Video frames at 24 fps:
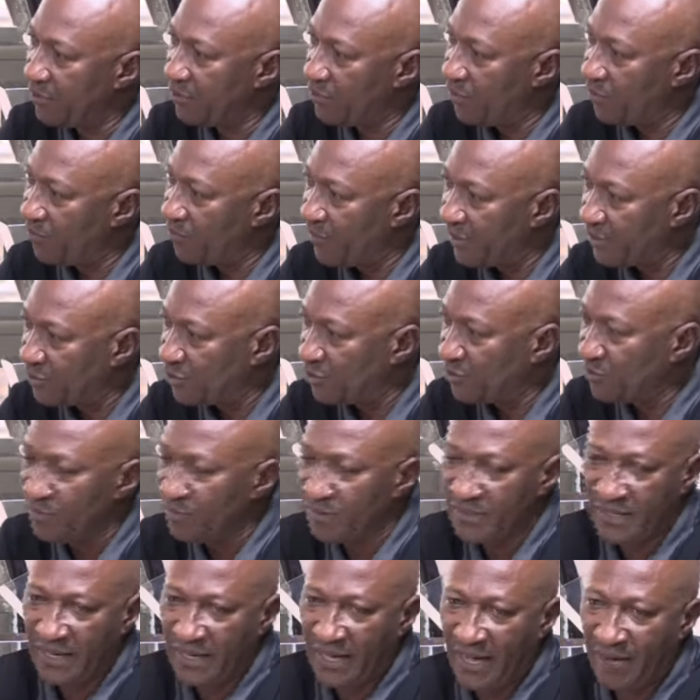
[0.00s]
Legon, bet to
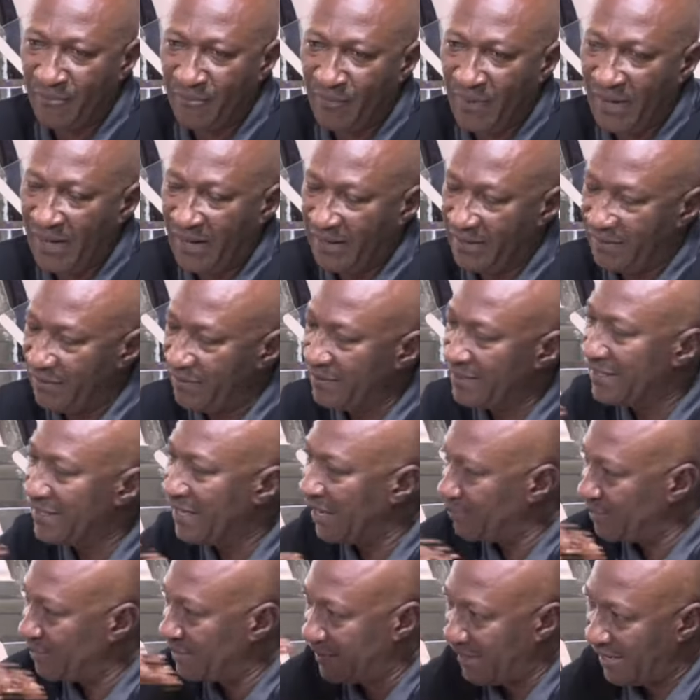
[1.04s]
me, Ama,
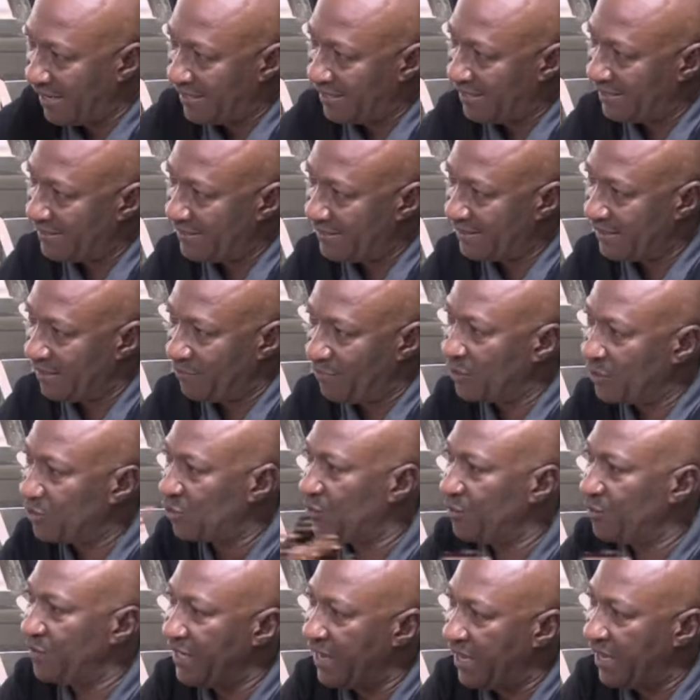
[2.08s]
Games, I can say, bet
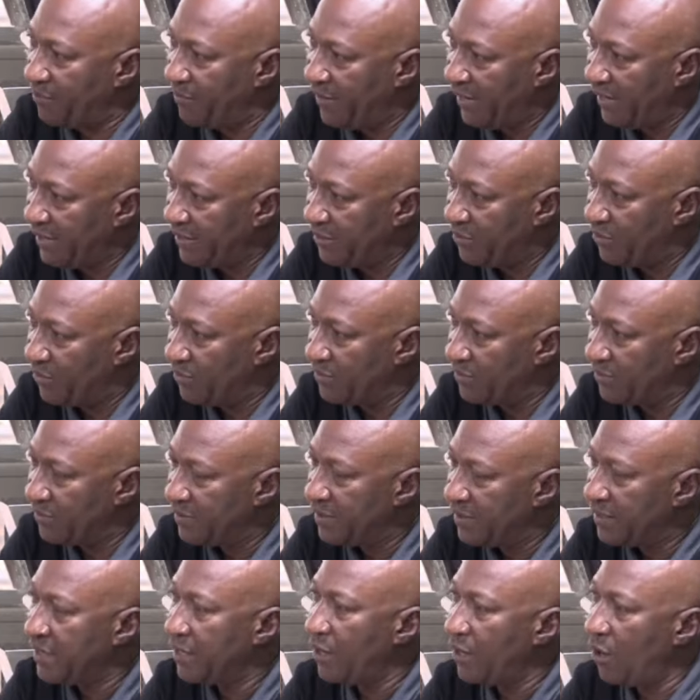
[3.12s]
to me, Abba Legon.
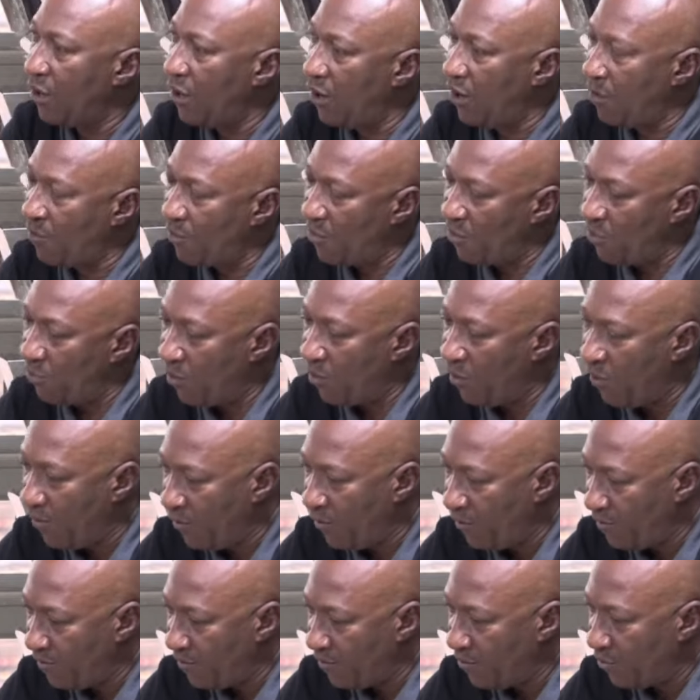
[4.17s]
Omo
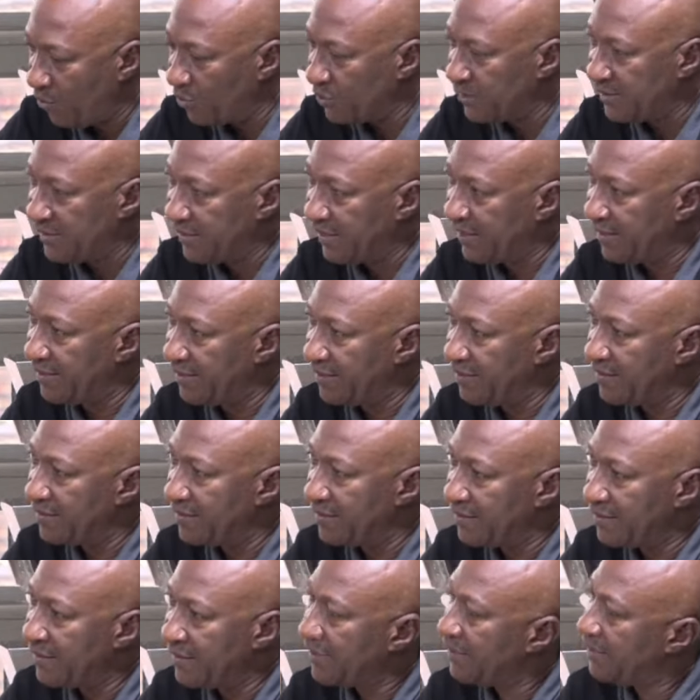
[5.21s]
war, hostel.
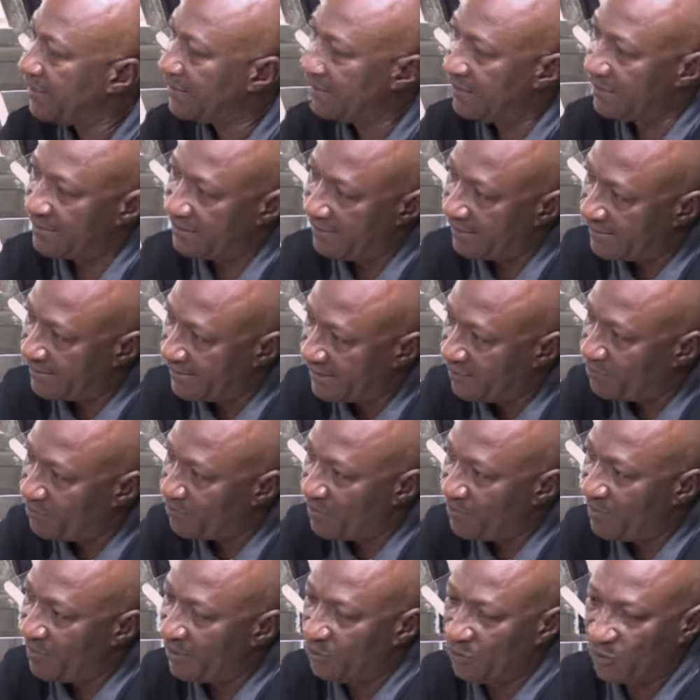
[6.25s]
It's a
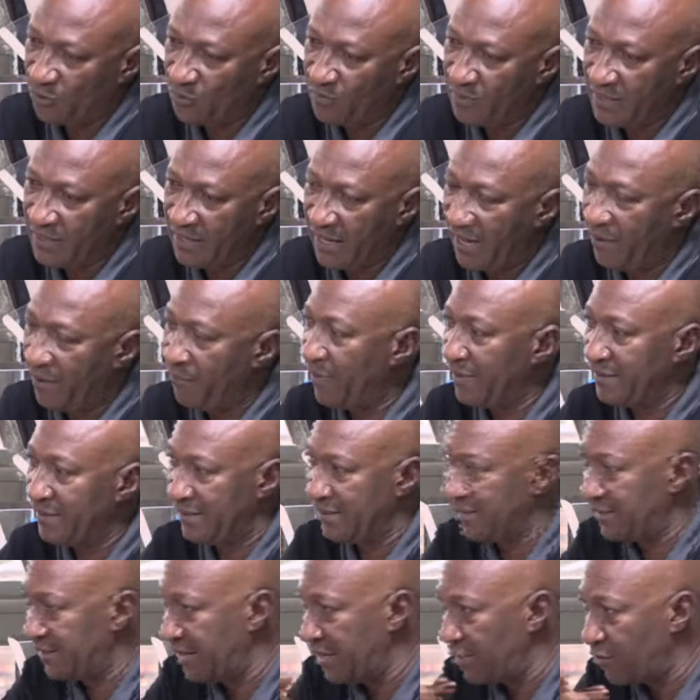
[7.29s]
team, bet to me, Abba,
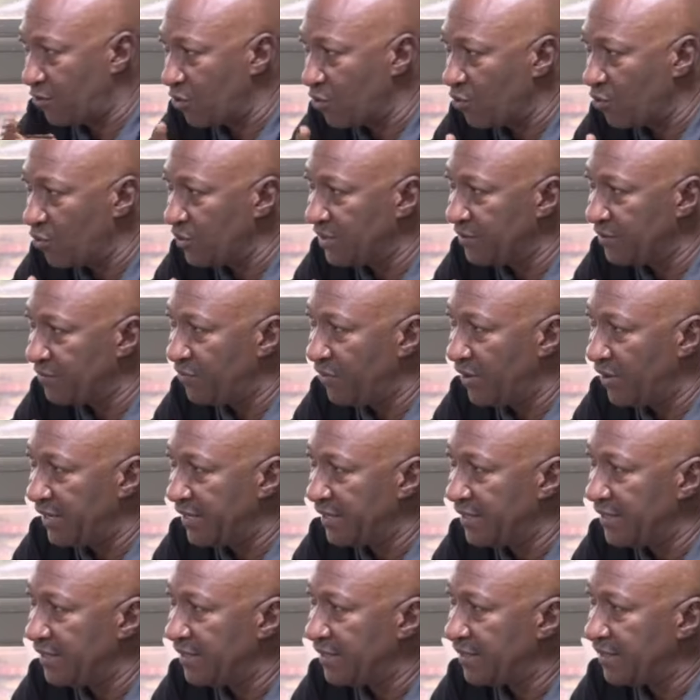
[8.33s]
to see a Coco
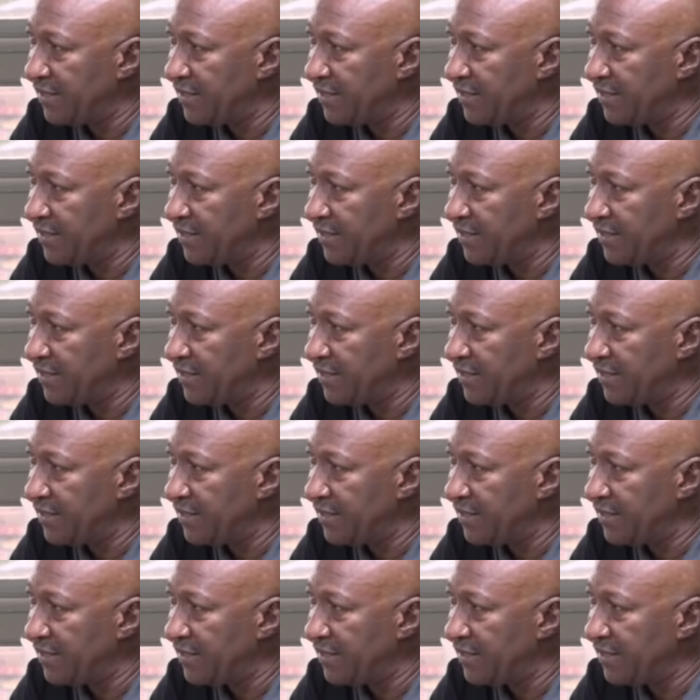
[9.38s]
Divoy.